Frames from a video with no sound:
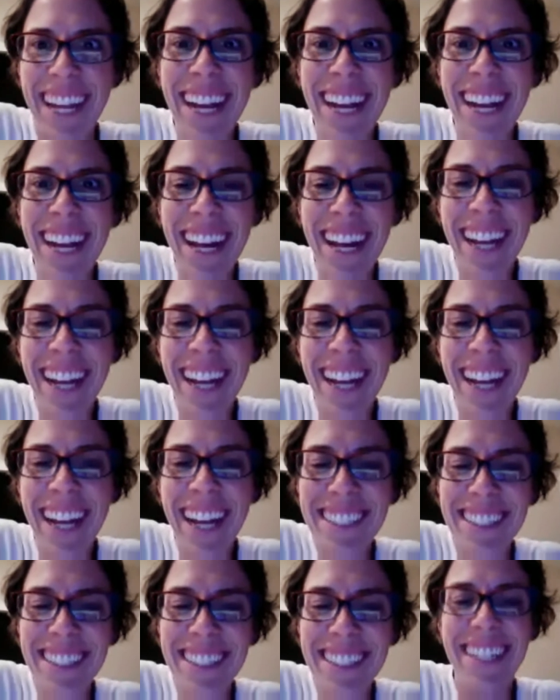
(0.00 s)
Hey
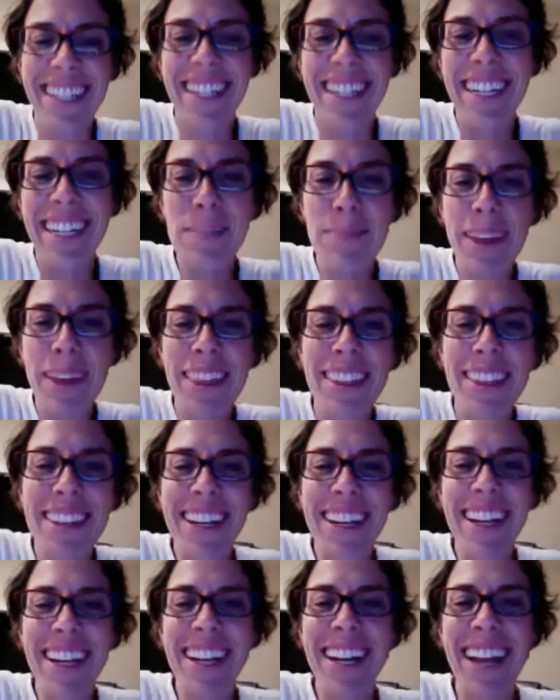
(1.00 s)
guys, it's
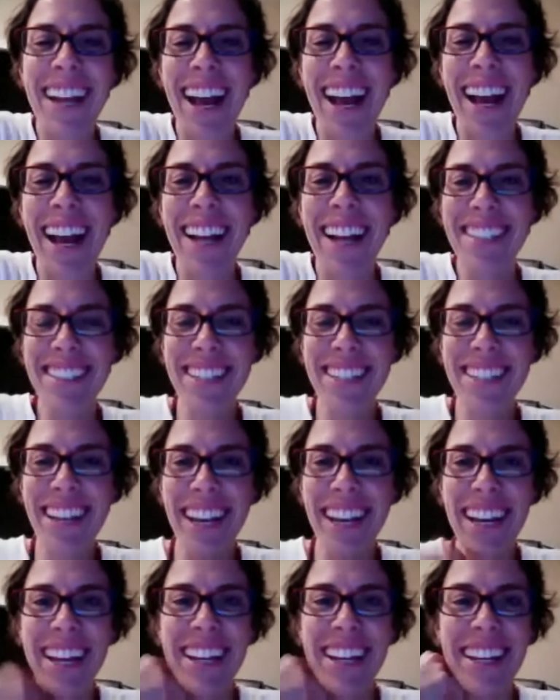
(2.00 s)
Bethany. I just
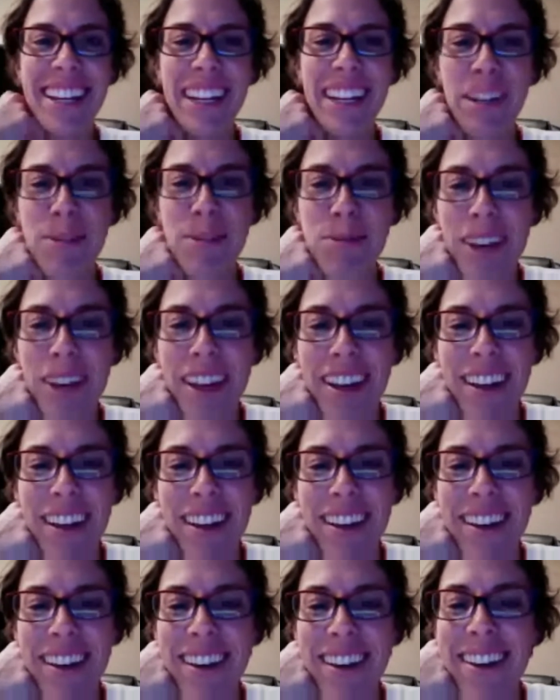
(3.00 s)
had a
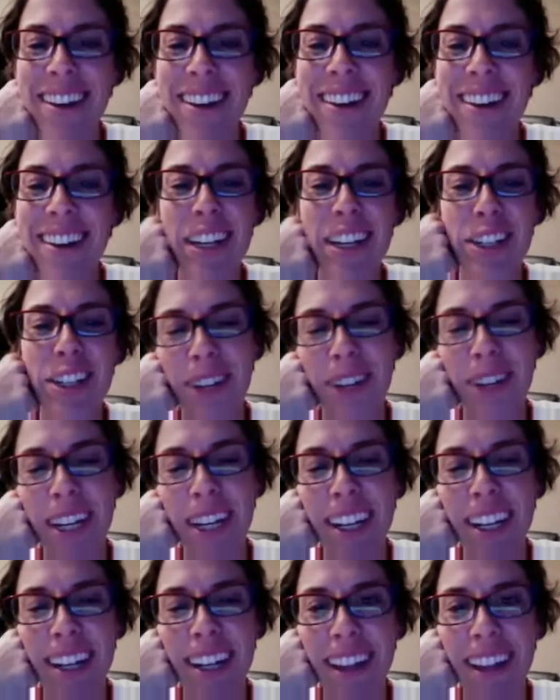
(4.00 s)
quick
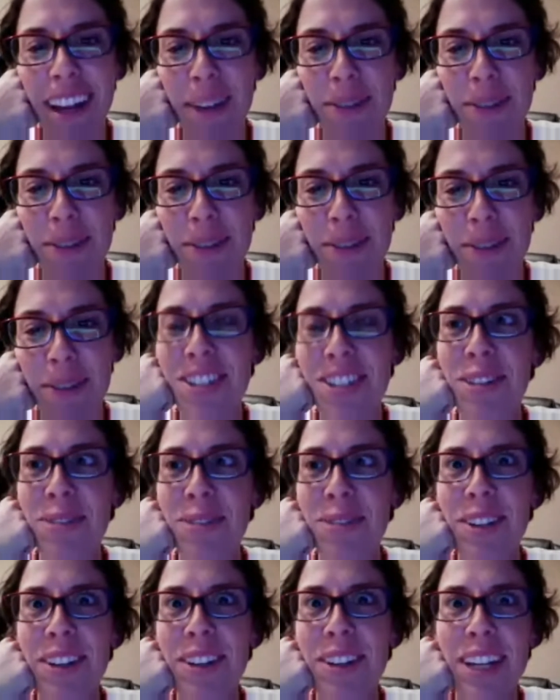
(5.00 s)
training that I wanted to
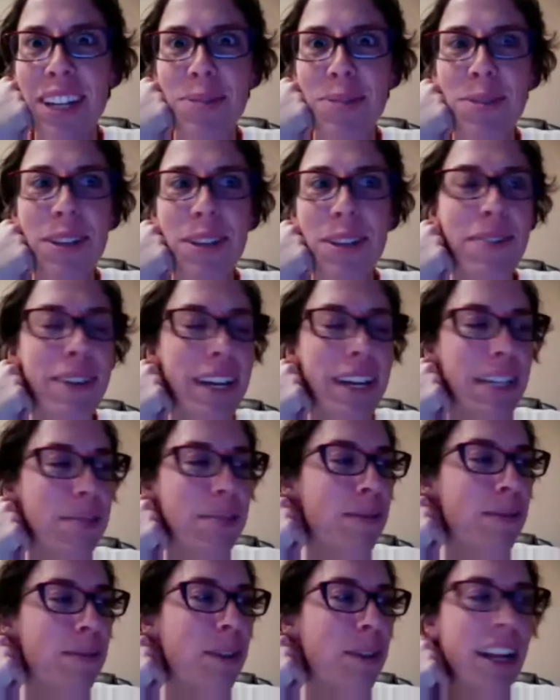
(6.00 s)
do for you guys really
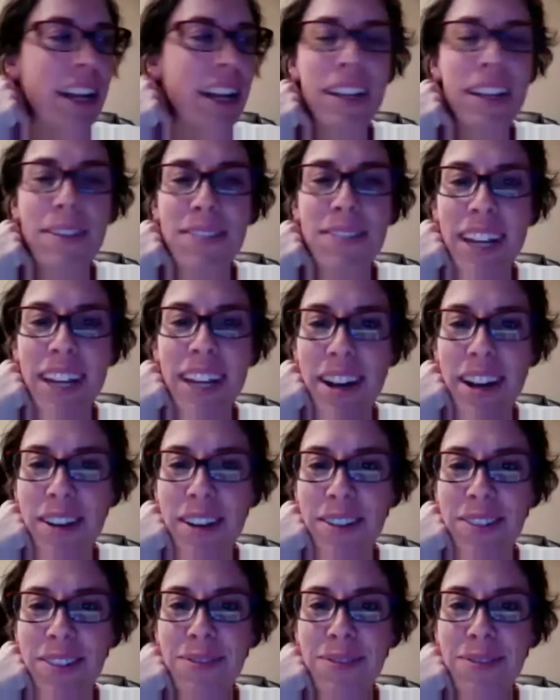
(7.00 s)
fast before I leave
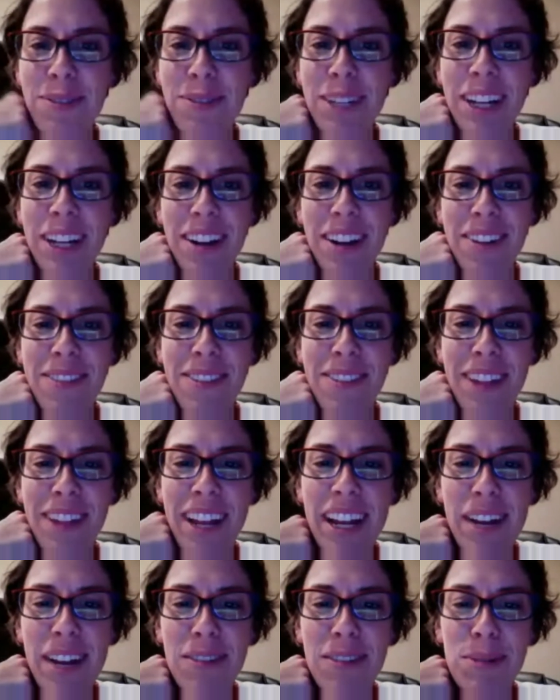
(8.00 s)
town. We are
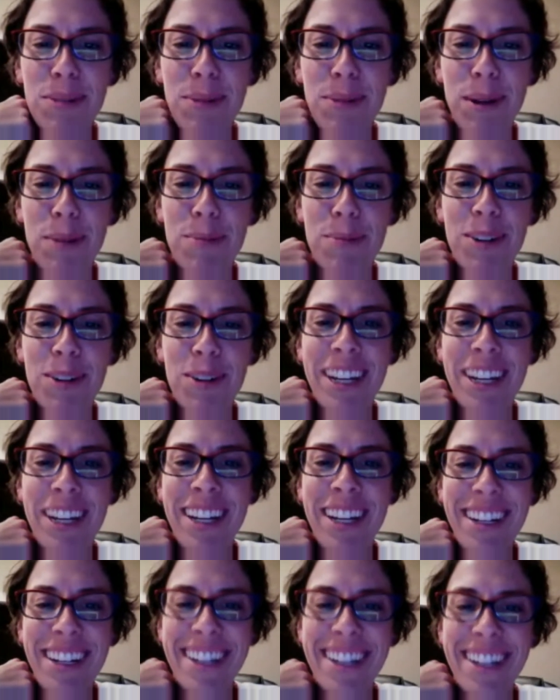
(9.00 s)
flying out tomorrow
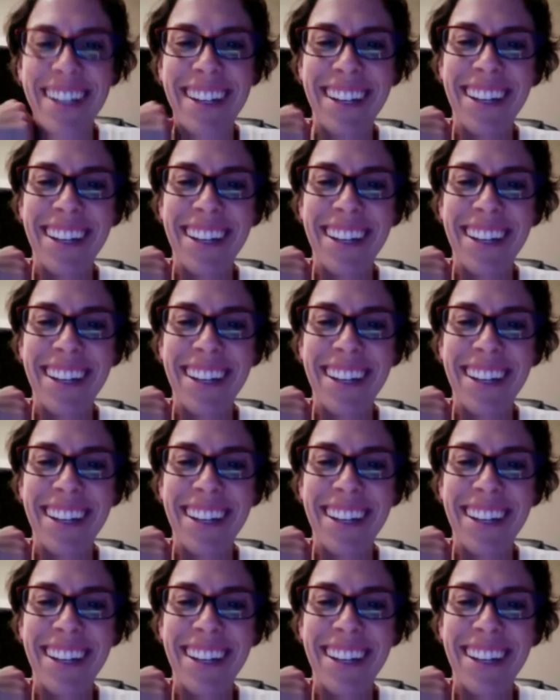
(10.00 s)
morning.